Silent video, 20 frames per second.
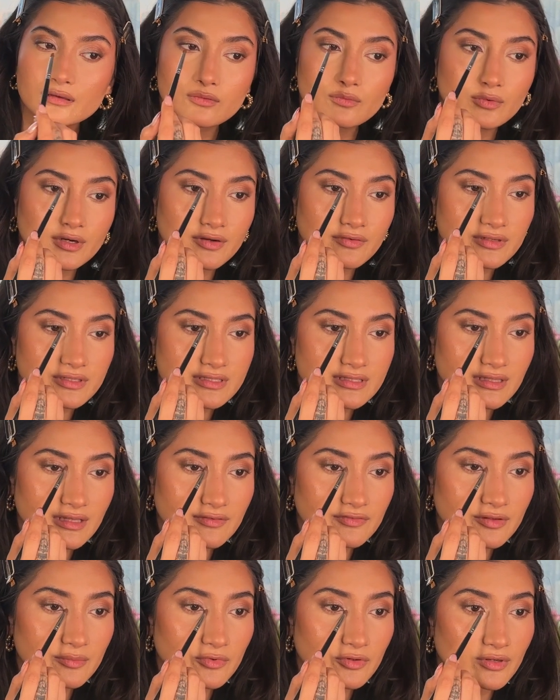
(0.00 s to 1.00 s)
Whatever is
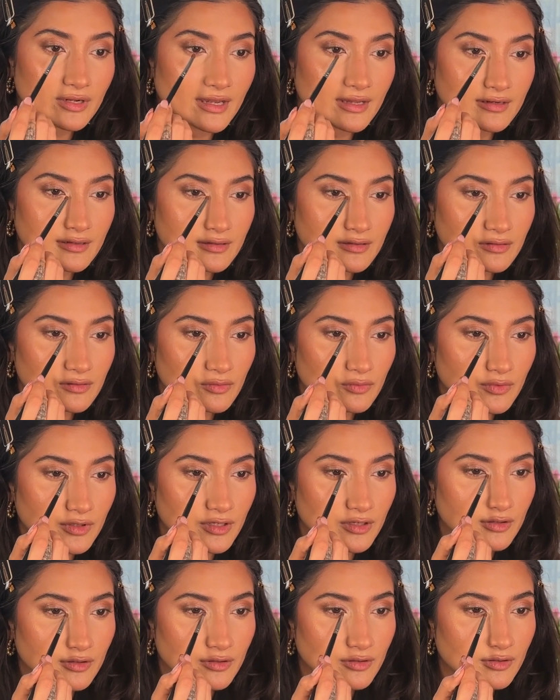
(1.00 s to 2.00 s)
left, I'm gonna add it over
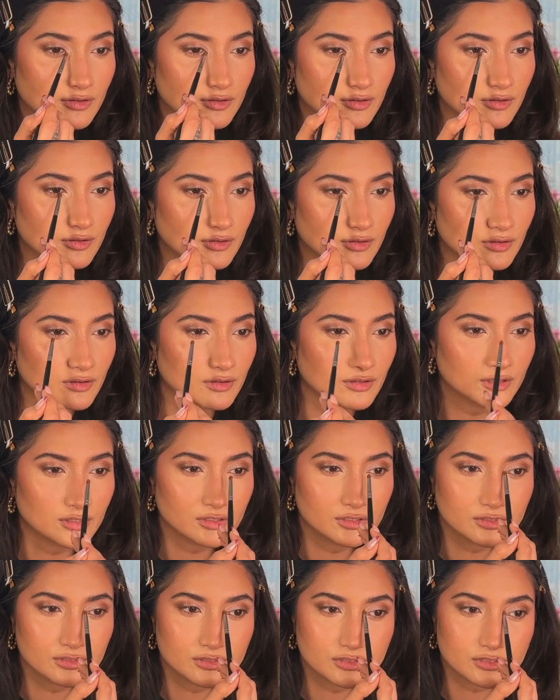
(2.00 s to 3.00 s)
here.
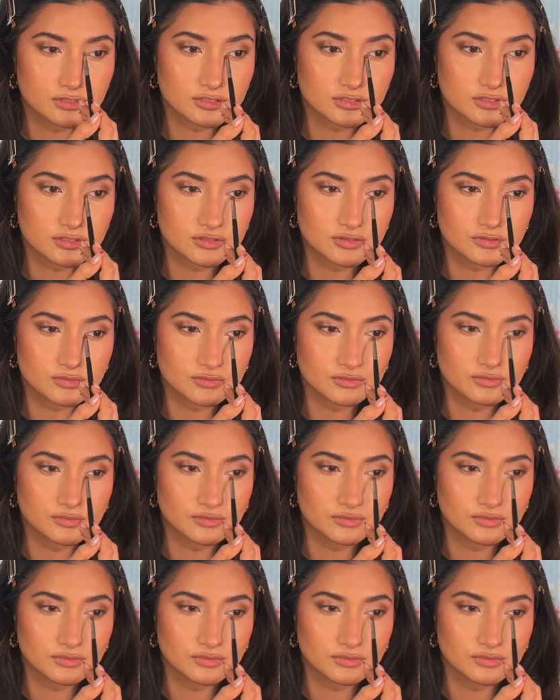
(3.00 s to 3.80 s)
Just to